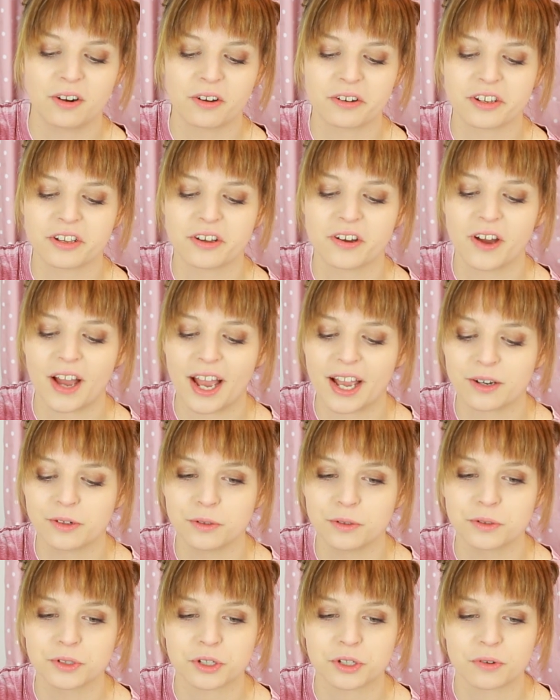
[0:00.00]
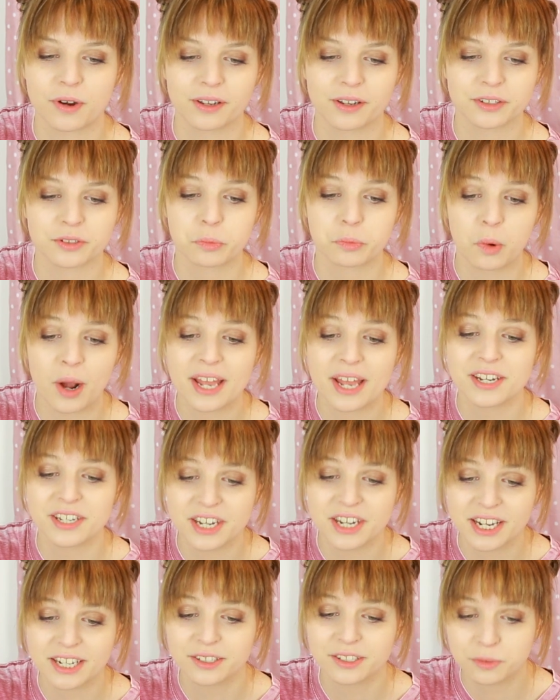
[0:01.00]
locking her ankles around its wet
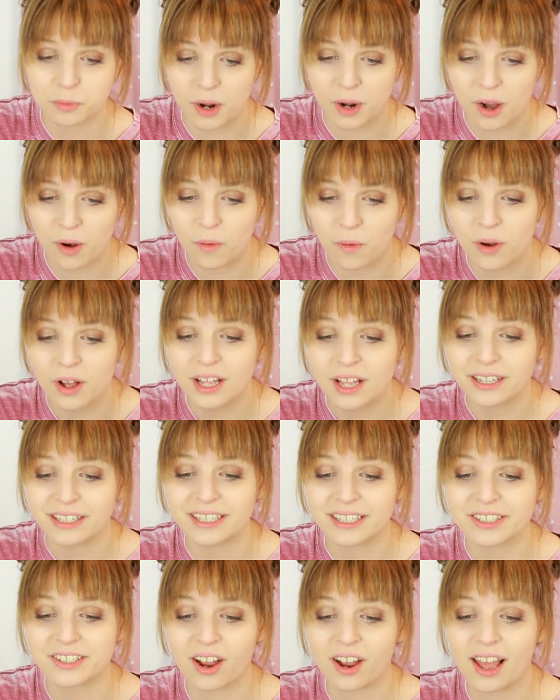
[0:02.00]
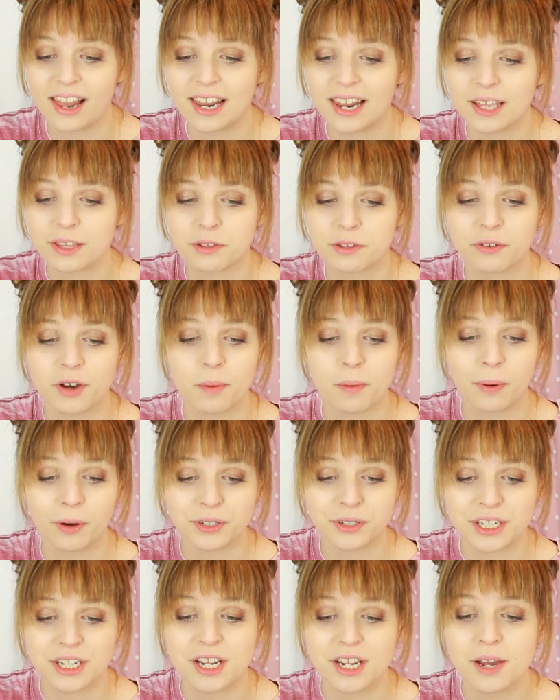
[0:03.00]
dick as well, the entire length of her
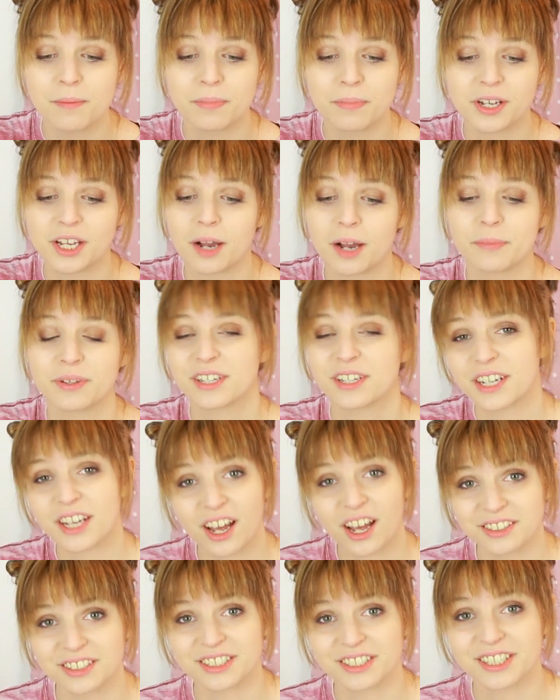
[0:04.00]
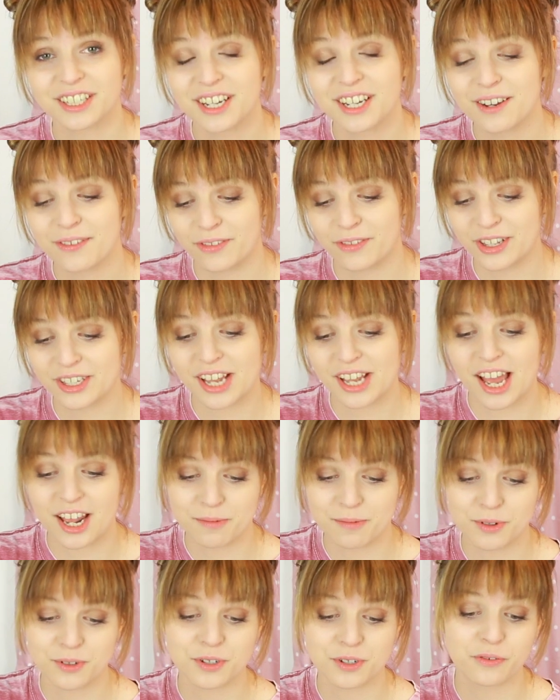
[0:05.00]
body becoming a for this
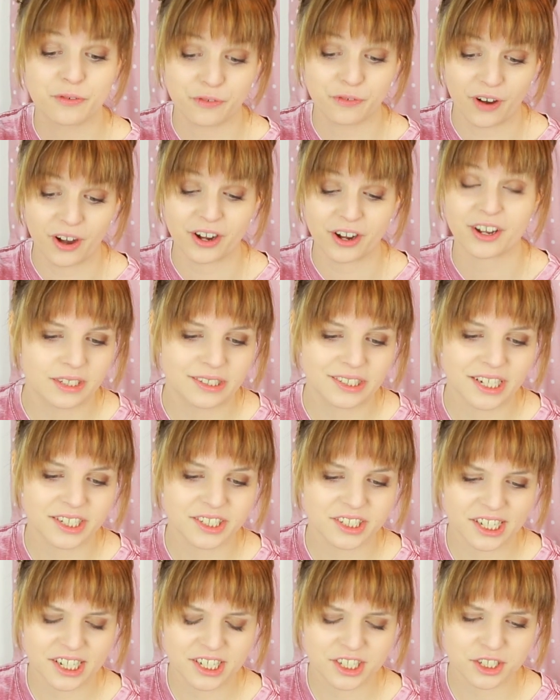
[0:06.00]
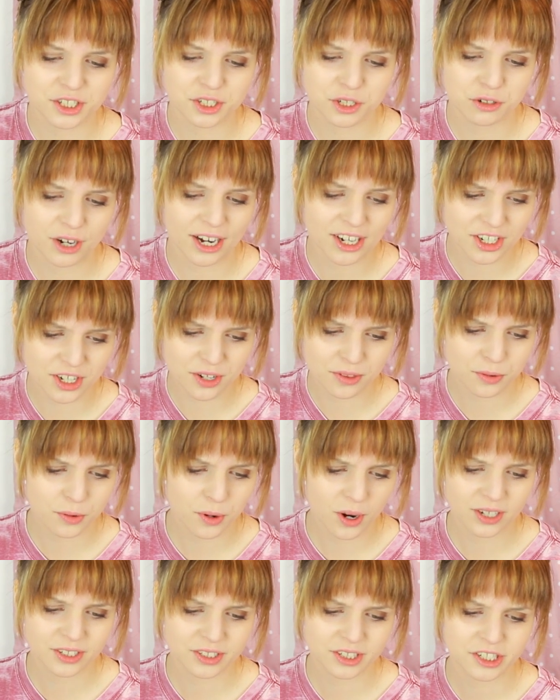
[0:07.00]
animal to fuck. The sensations crashing
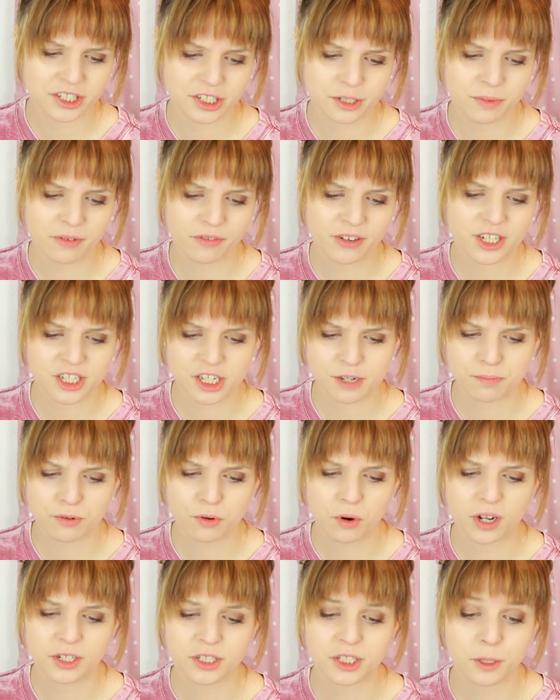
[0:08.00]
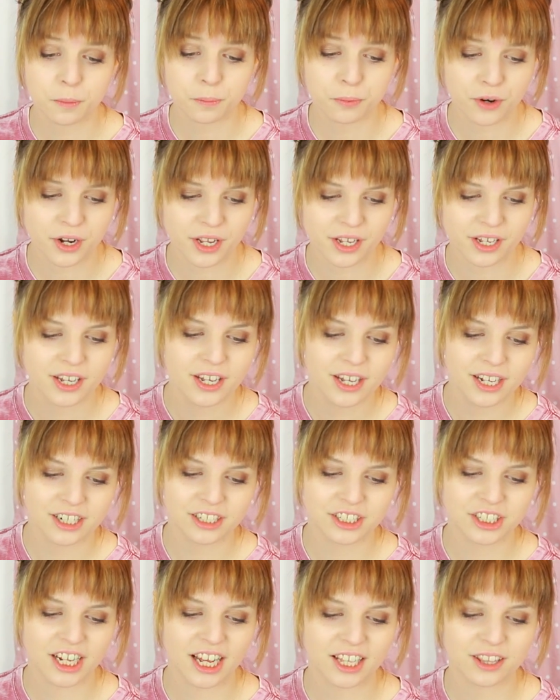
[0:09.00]
through her system eventually brought her to the brink,
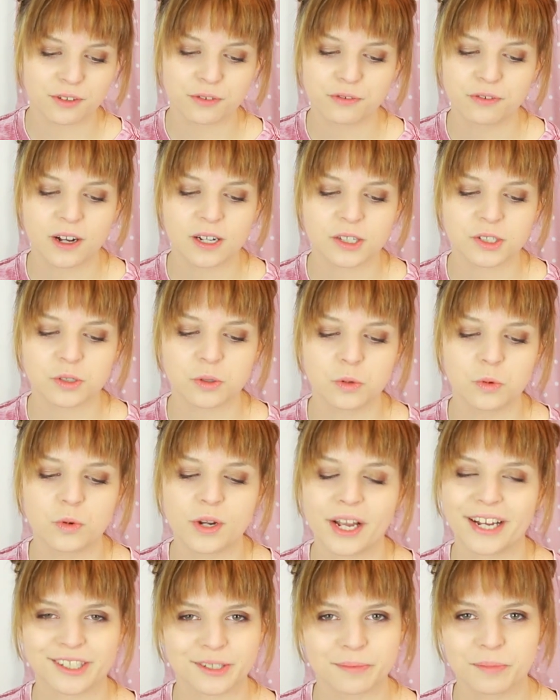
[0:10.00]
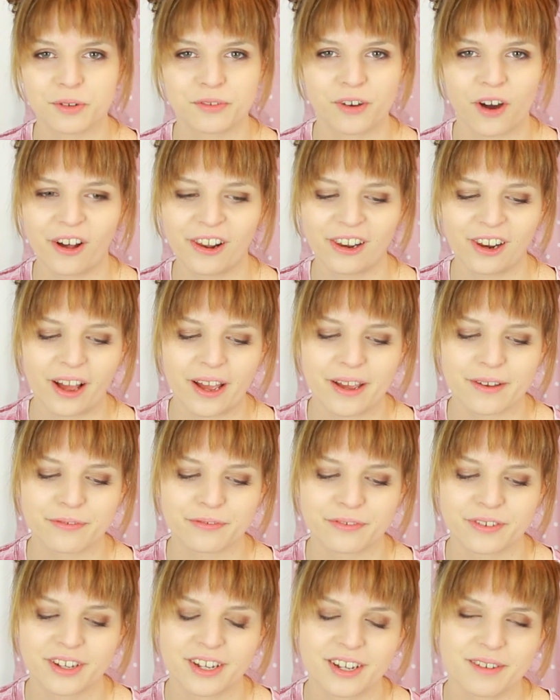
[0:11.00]
and she had the first orgasm of her
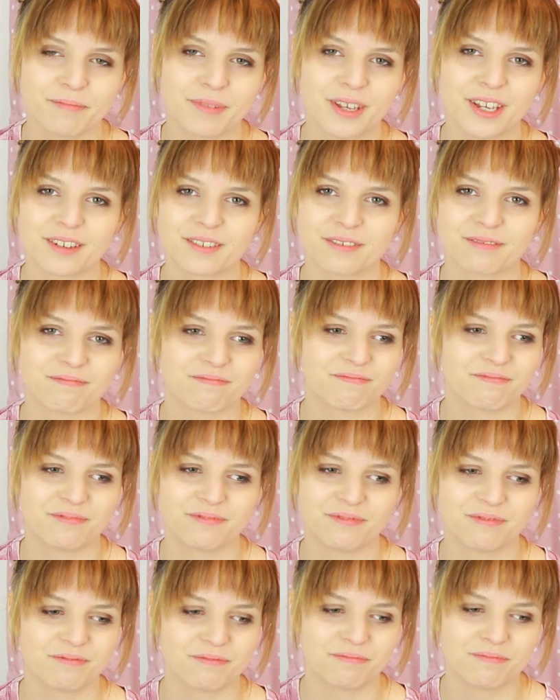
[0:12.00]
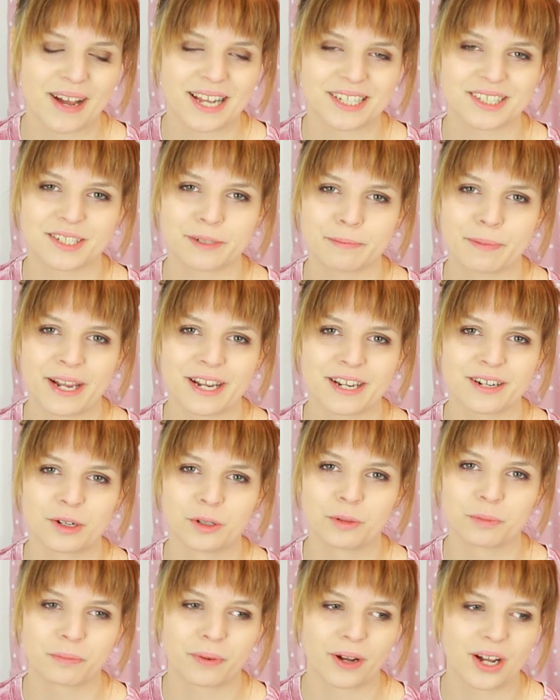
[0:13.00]
life, being masturbated
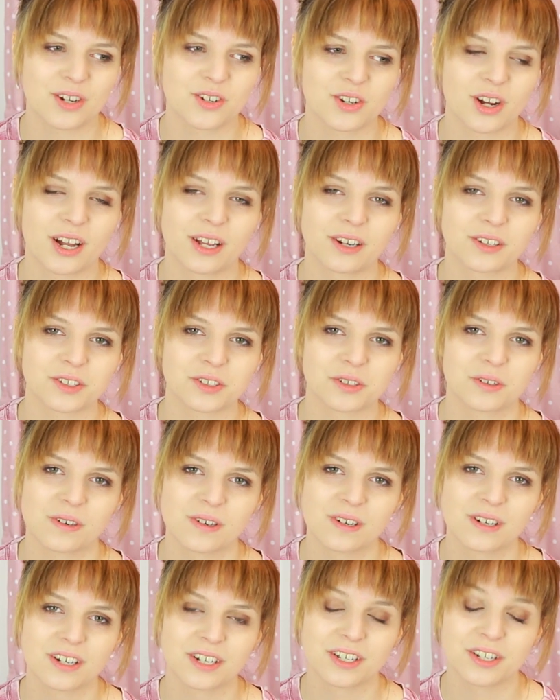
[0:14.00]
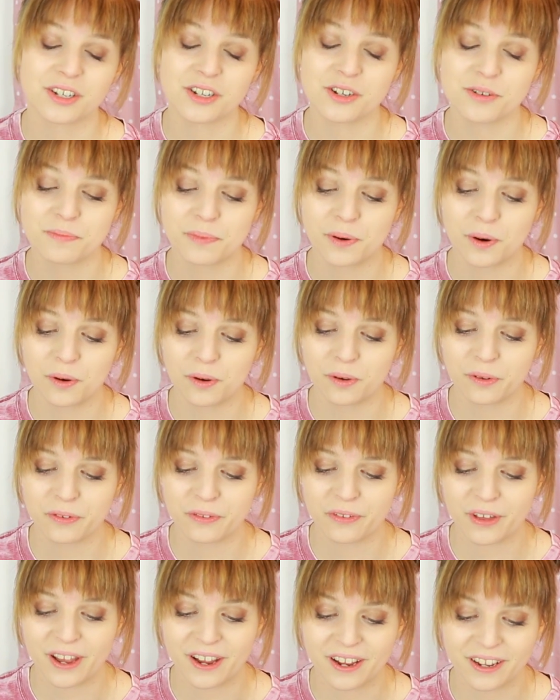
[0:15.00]
on by a dinosaur. You poor
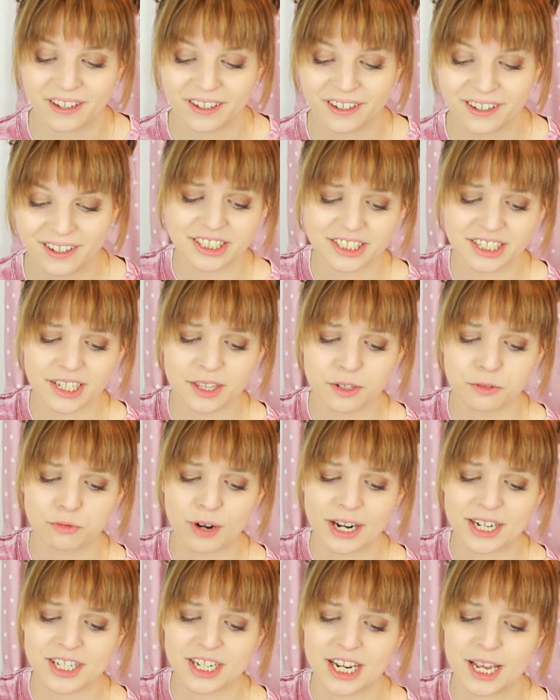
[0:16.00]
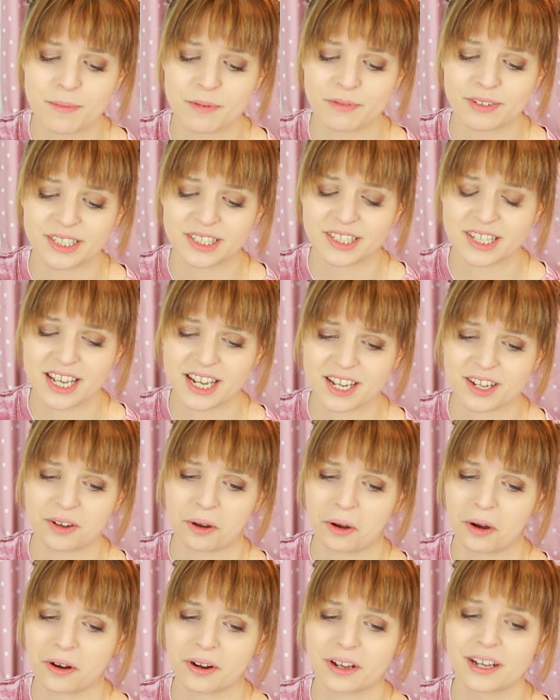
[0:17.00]
thing. She could see the red tip of its thick
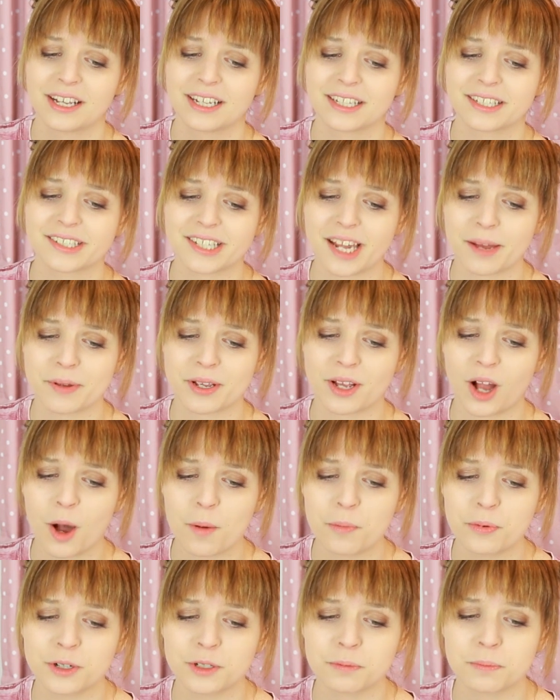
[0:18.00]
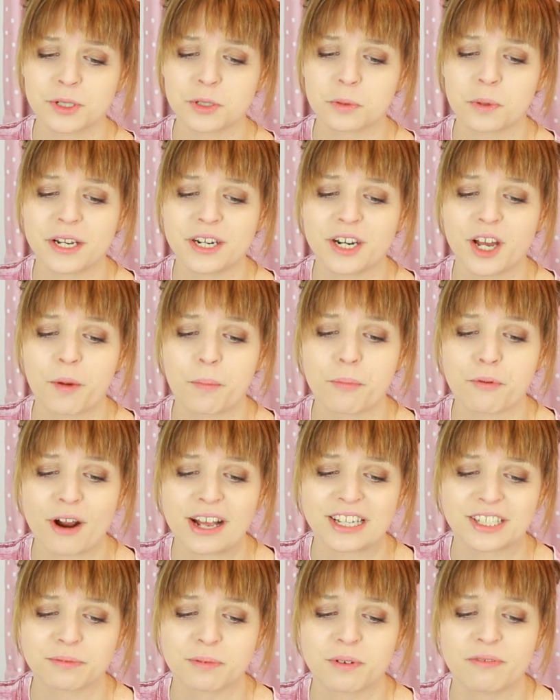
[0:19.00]
cock stepping upwards between her
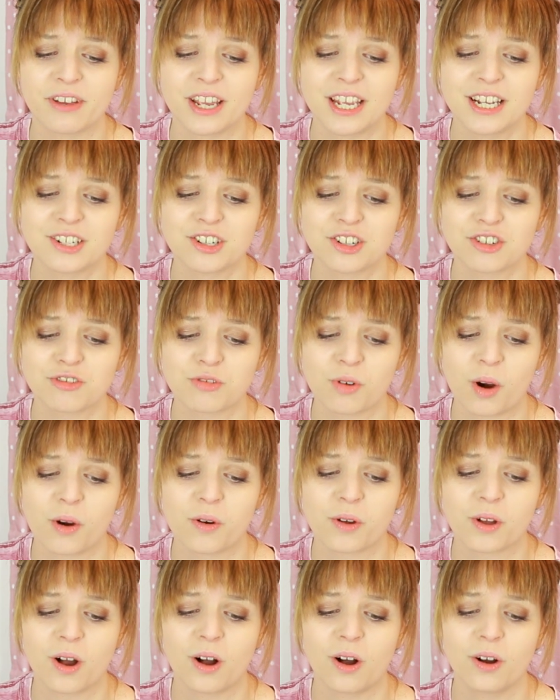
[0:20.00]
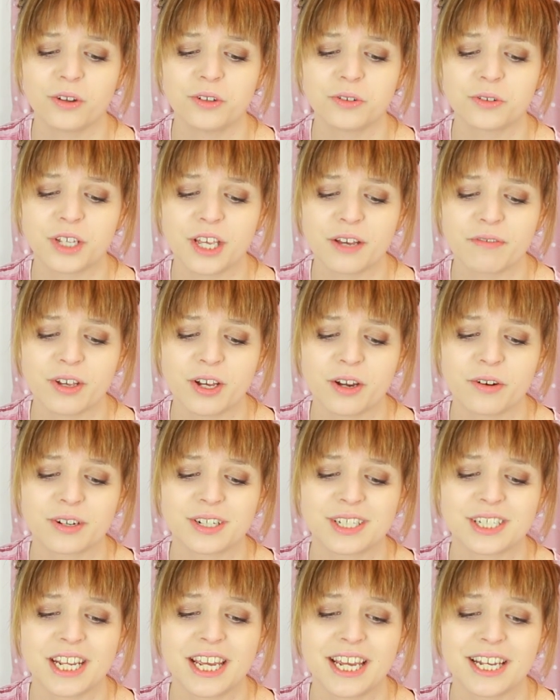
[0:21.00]
breasts with each stroke. Oh, you're giving her
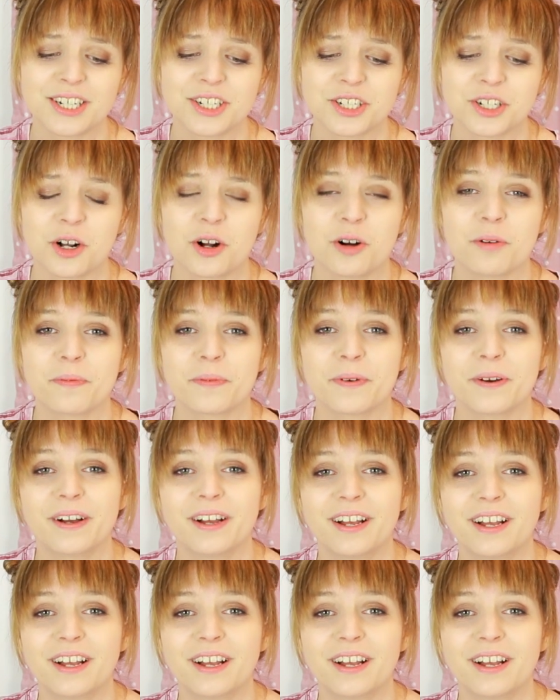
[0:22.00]
a tit job.